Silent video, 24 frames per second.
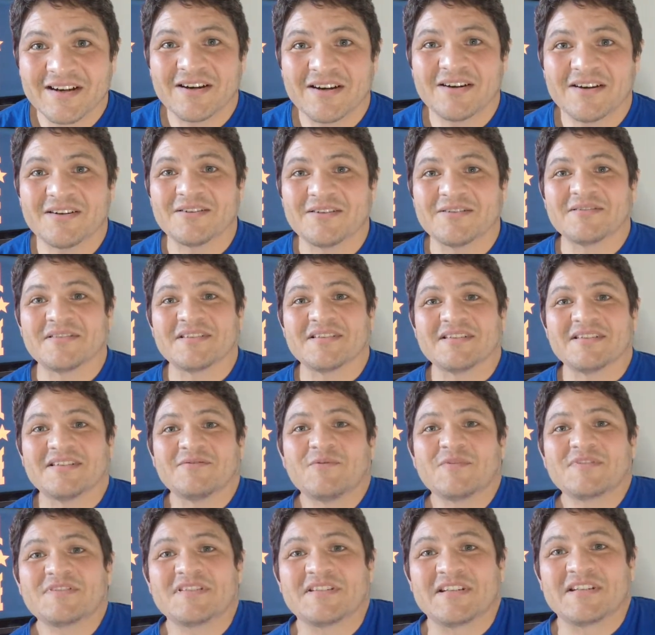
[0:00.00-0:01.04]
Oh,
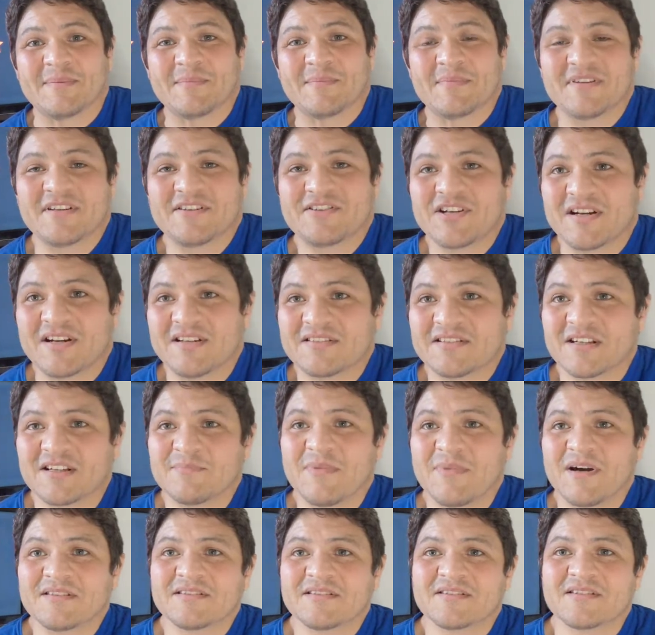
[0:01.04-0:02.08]
what's the name of the Chinese
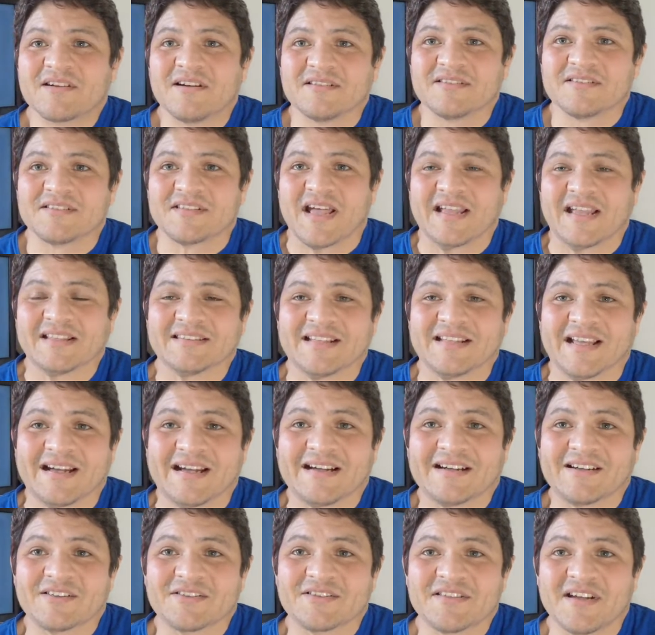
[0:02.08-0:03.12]
kickboxing? It's called
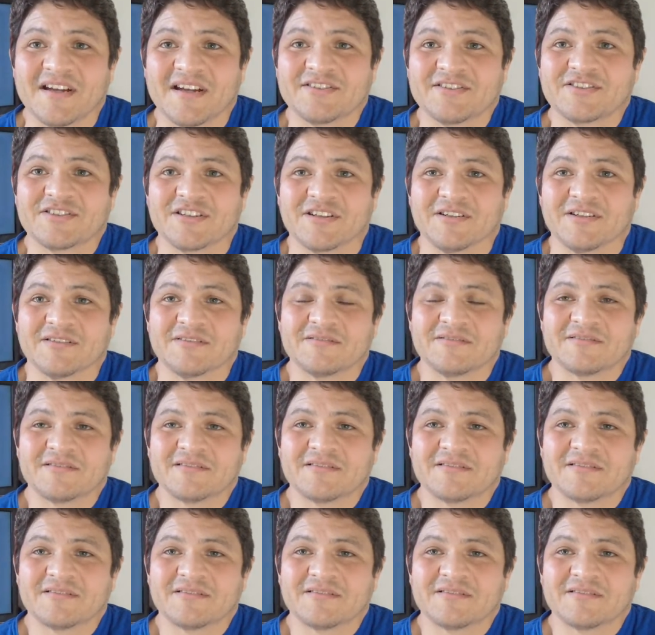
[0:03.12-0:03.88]
Sanda or Sansho.